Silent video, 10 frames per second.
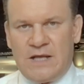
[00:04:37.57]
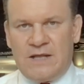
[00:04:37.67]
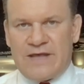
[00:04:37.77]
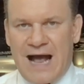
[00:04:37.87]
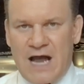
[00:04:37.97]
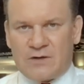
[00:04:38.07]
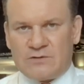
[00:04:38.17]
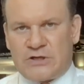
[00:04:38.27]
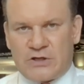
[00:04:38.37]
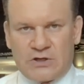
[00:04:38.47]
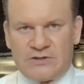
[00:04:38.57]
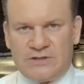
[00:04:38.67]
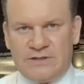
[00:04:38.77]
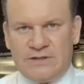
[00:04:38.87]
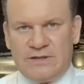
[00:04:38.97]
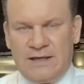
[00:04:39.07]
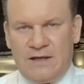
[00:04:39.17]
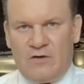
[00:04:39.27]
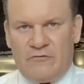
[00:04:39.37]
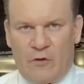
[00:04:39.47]
The Iron Curtain
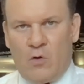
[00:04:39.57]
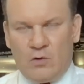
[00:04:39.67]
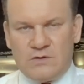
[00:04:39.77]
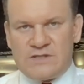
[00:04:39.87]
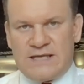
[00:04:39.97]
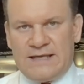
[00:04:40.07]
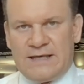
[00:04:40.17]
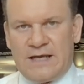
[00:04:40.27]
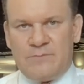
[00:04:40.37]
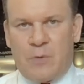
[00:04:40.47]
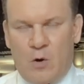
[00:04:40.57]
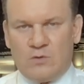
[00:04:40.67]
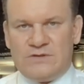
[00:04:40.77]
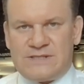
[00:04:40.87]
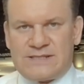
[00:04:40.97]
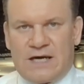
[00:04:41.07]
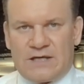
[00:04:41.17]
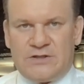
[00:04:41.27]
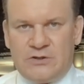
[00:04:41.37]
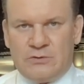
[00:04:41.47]
falls and Poland
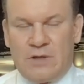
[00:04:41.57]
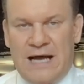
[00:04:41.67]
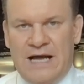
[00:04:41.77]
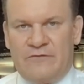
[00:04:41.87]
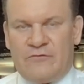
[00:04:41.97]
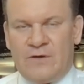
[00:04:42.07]
started new life.